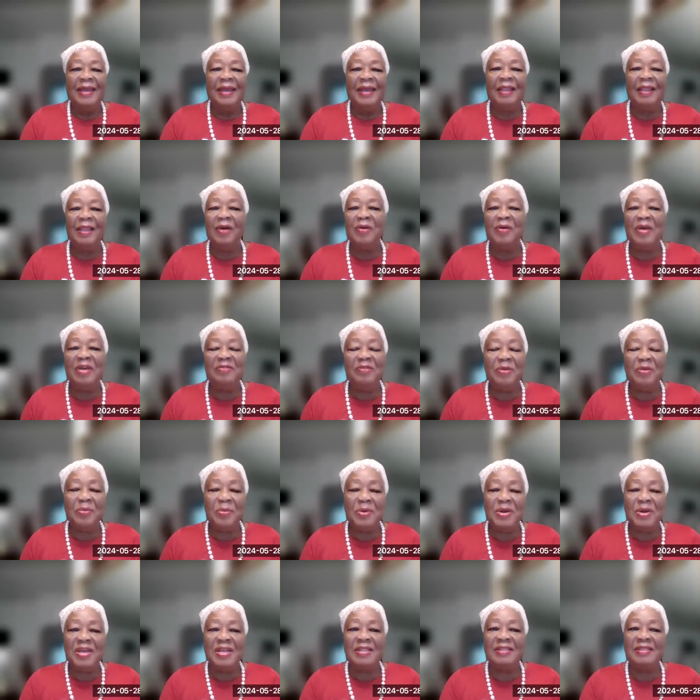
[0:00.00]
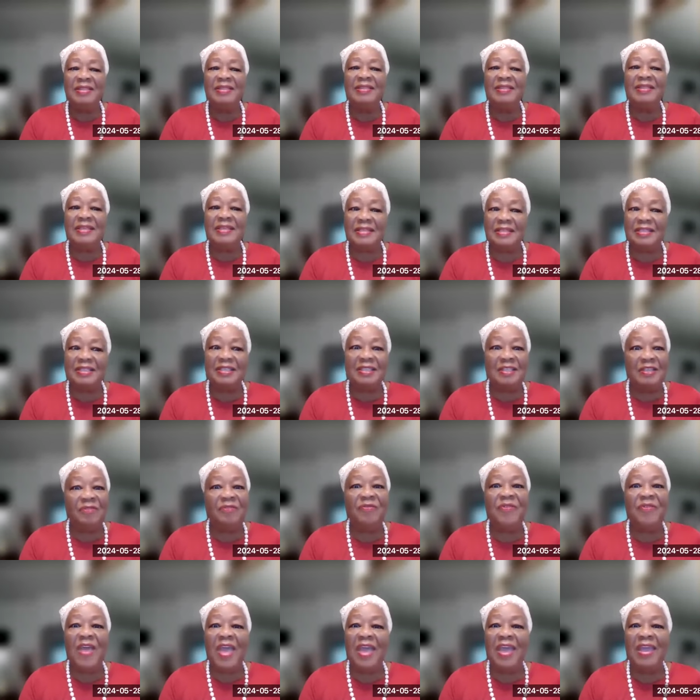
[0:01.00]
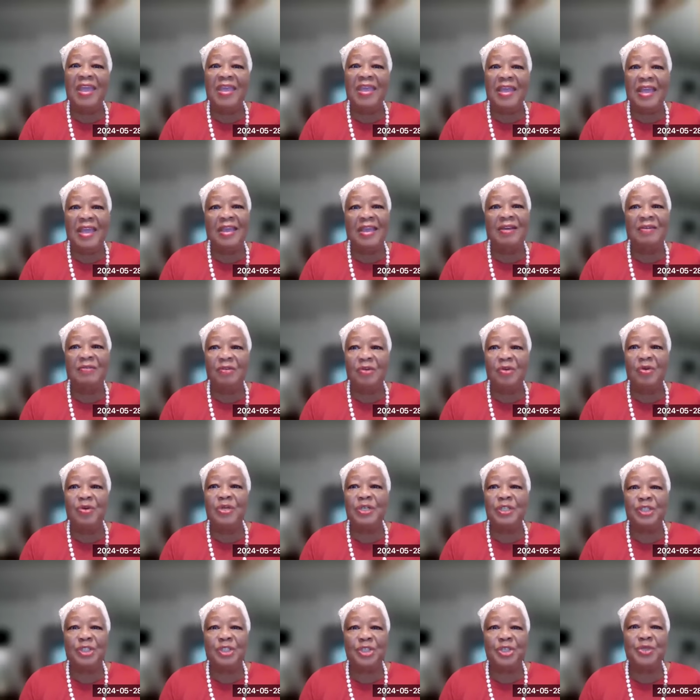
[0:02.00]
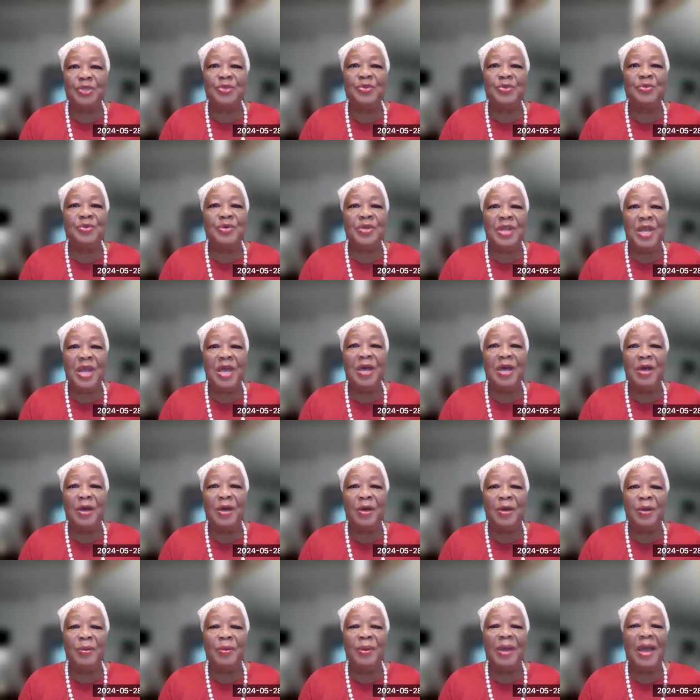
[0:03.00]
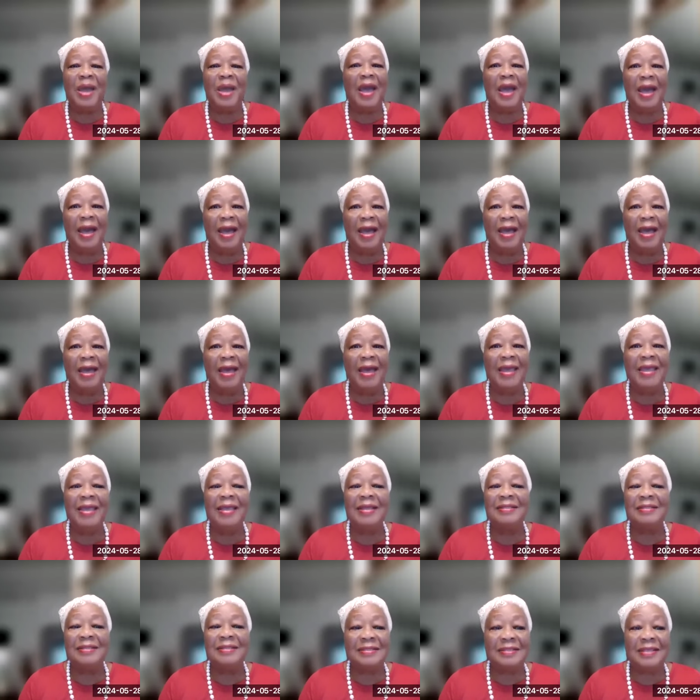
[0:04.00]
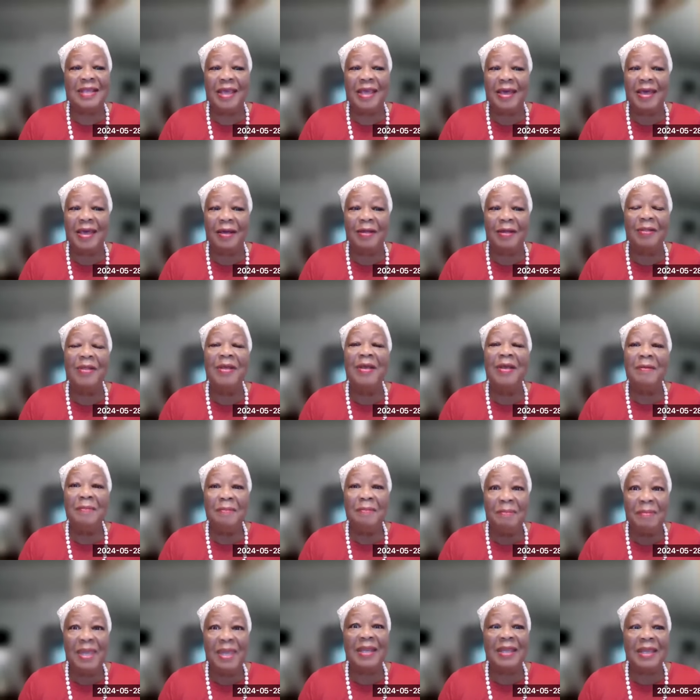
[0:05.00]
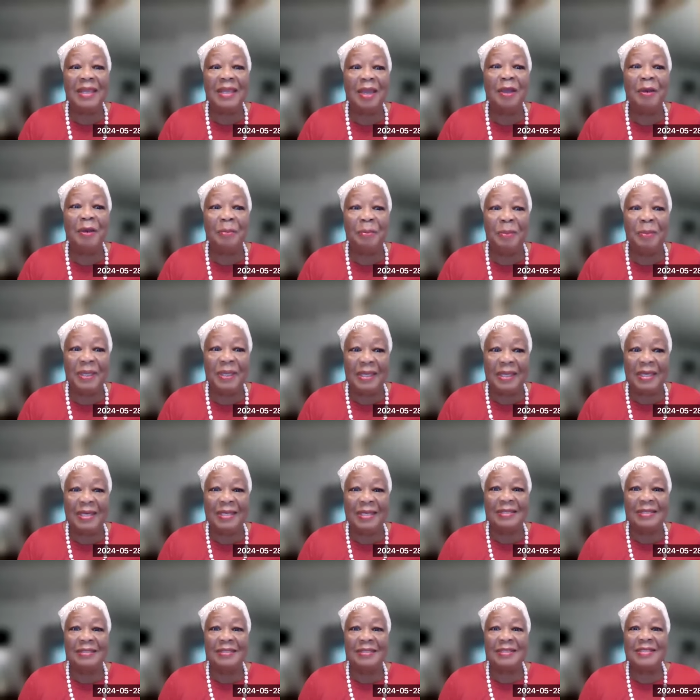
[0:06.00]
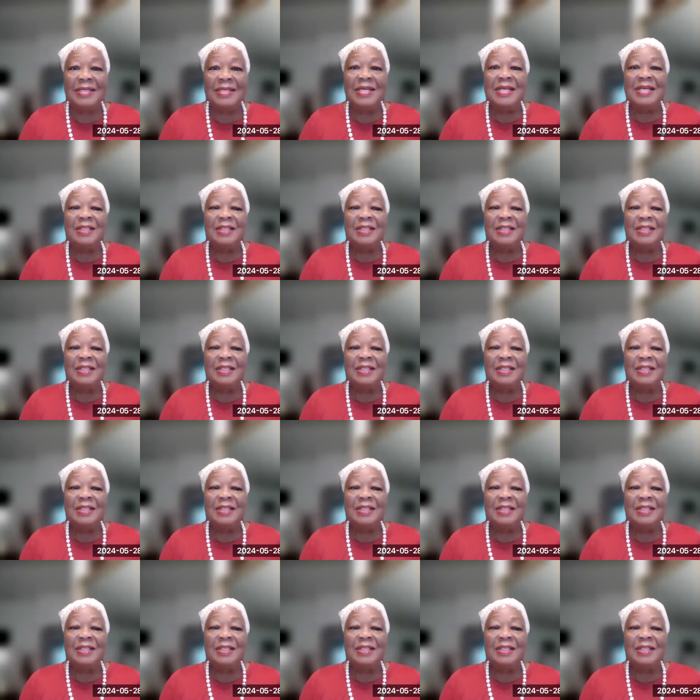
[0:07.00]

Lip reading: Hello, everyone. This is Faye, and of course, I sell Medicare plans.